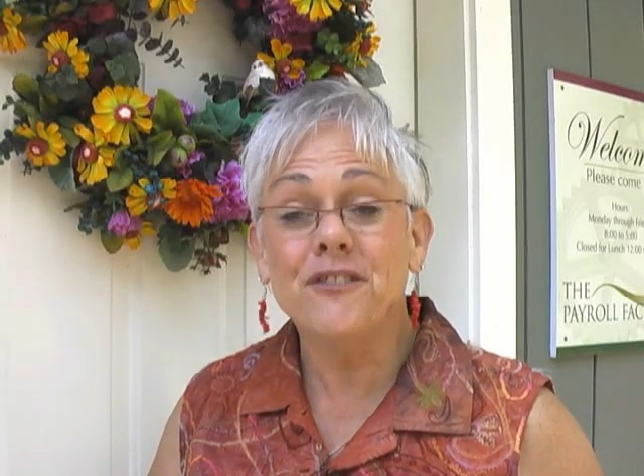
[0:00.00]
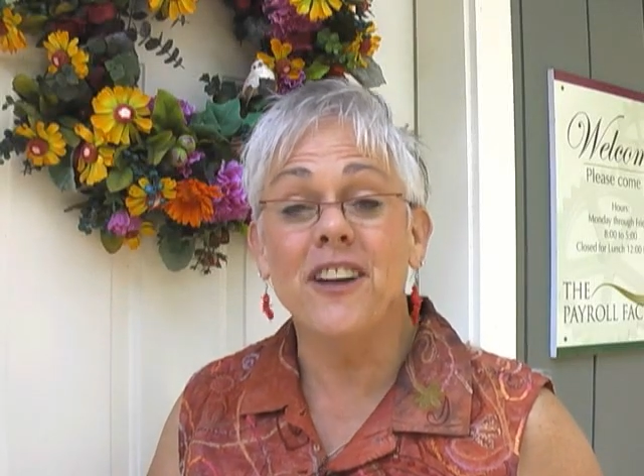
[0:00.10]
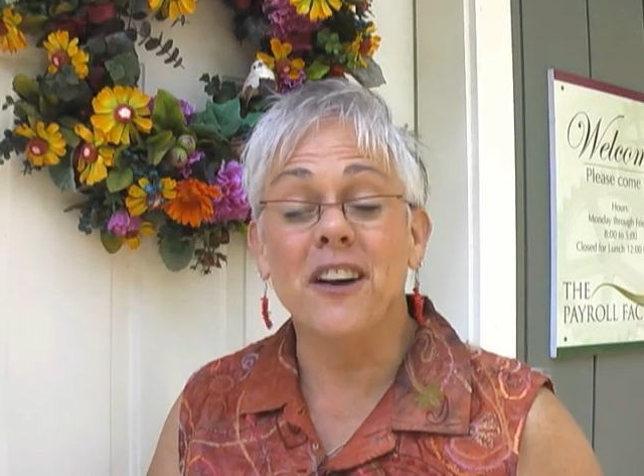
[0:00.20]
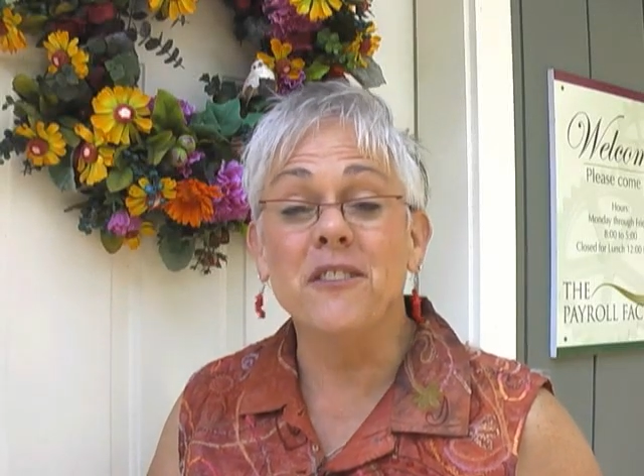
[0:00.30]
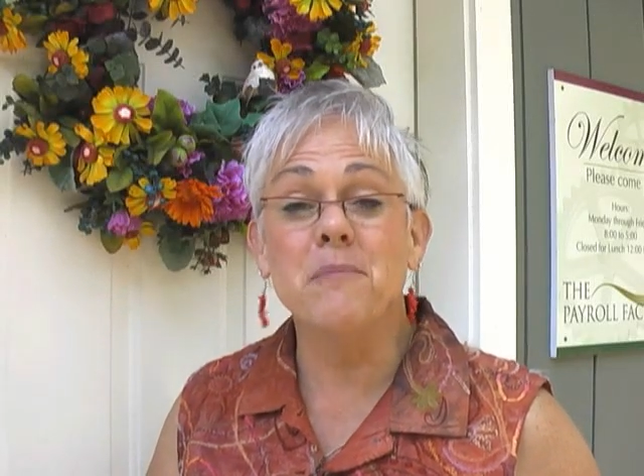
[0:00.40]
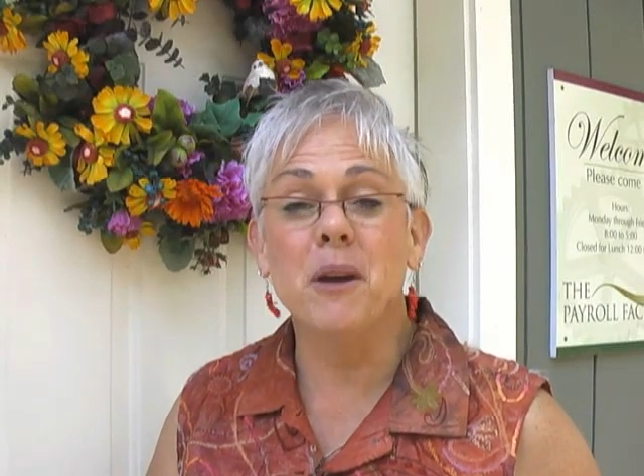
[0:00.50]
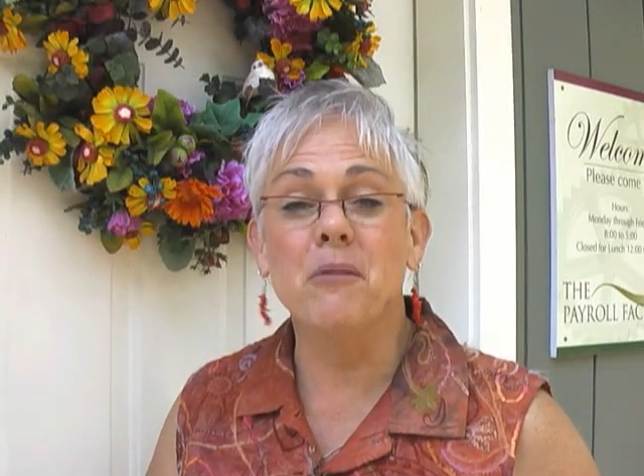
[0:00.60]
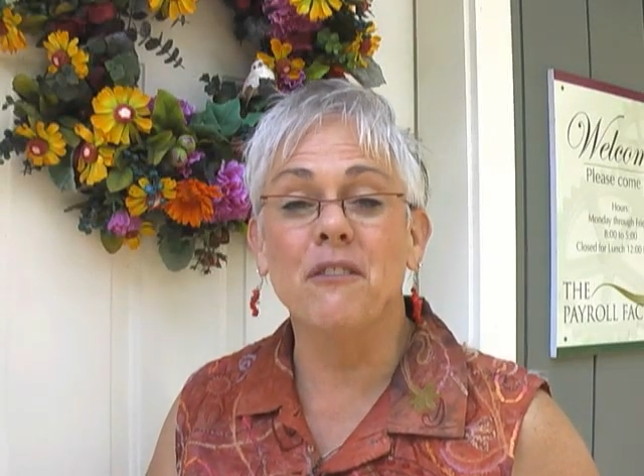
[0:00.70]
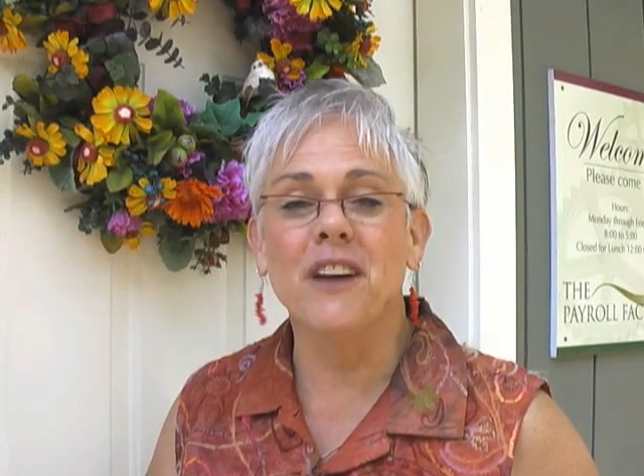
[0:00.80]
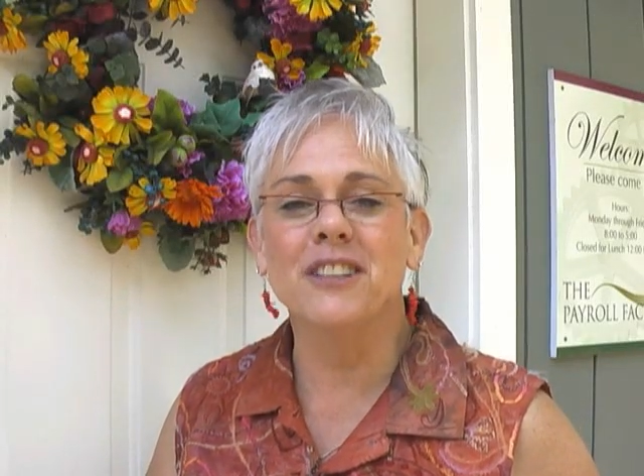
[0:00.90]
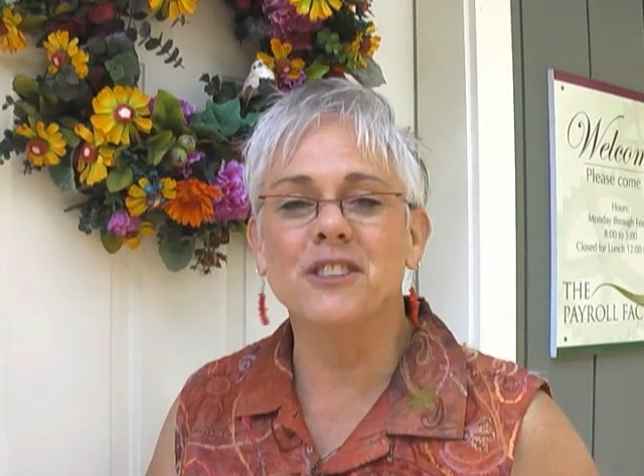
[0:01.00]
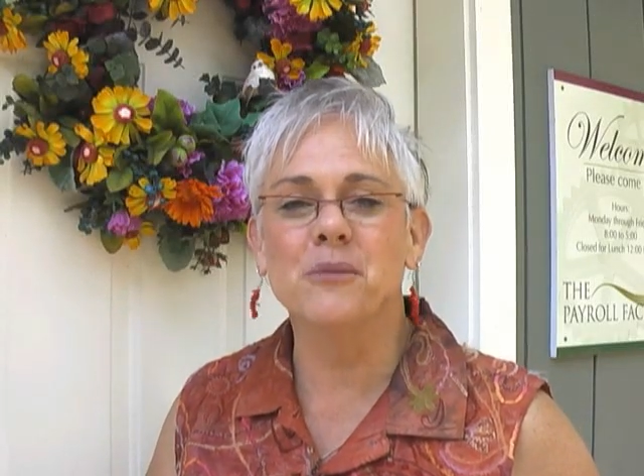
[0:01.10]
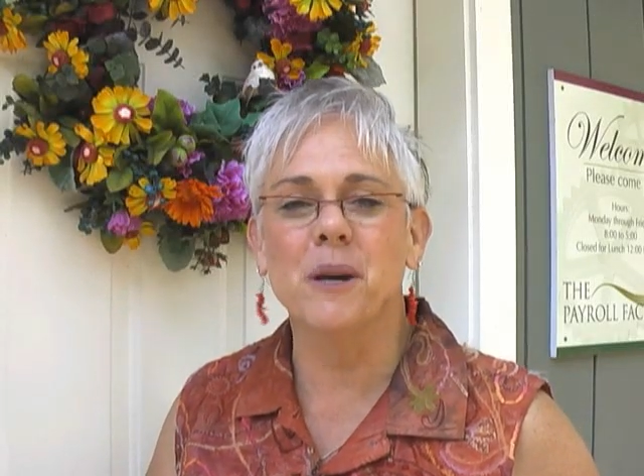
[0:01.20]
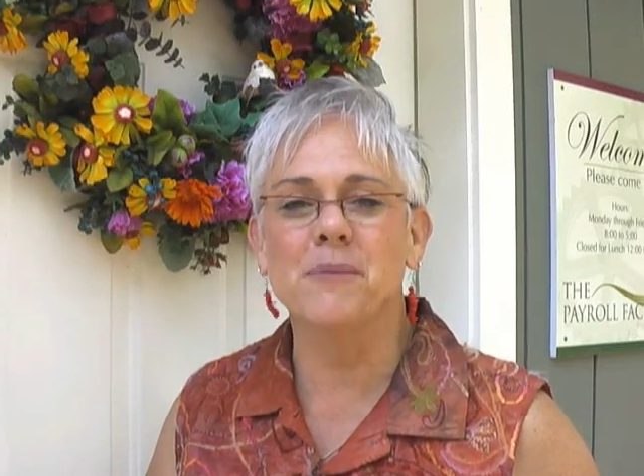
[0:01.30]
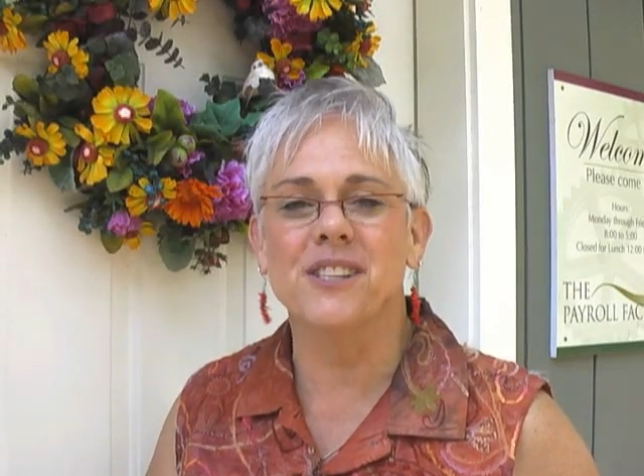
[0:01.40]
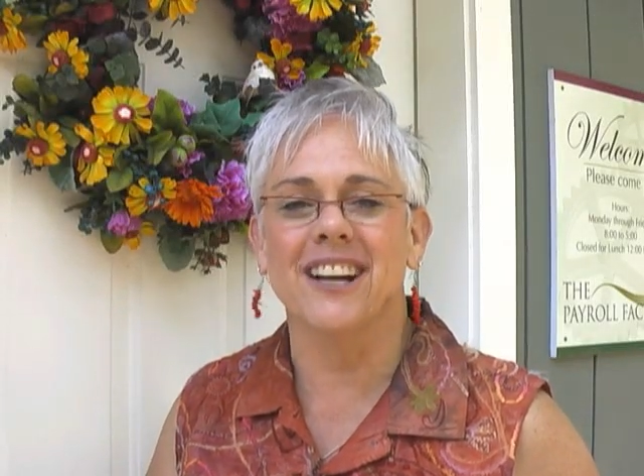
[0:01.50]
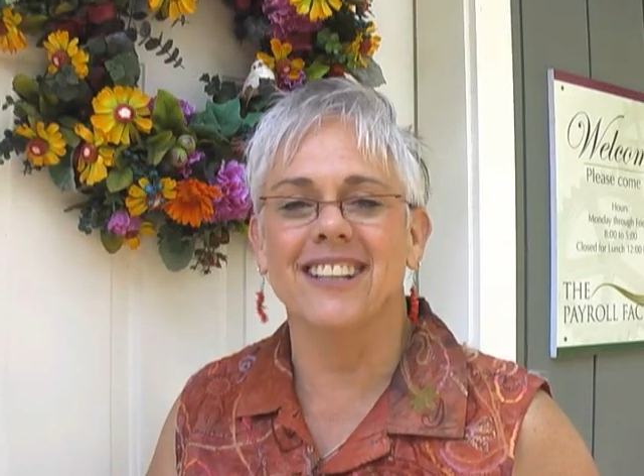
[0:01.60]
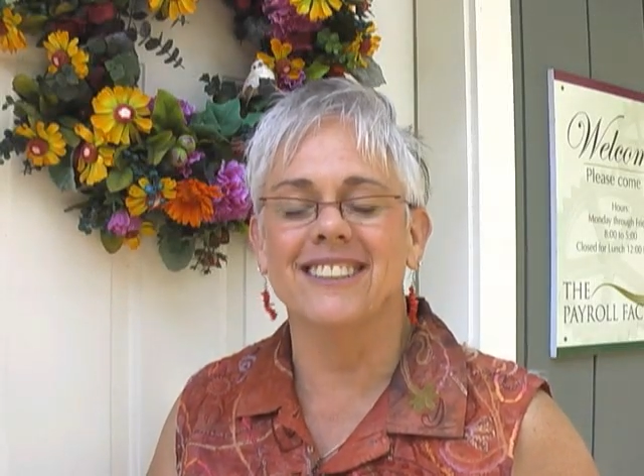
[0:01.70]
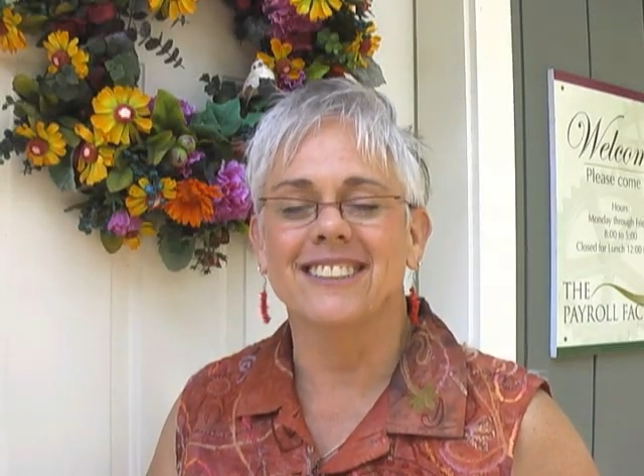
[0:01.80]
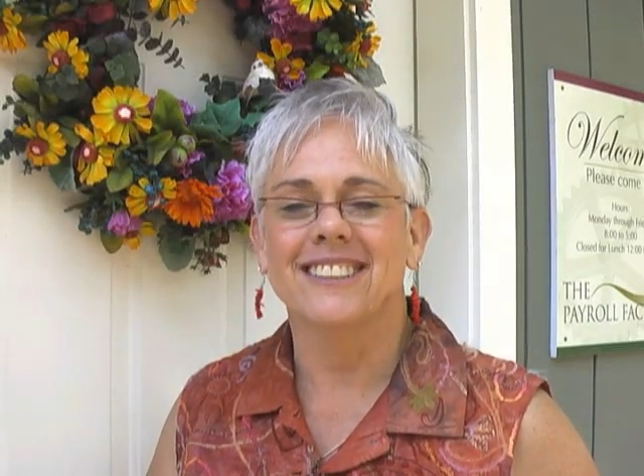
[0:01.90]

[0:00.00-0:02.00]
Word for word: found the Payroll Factory's website.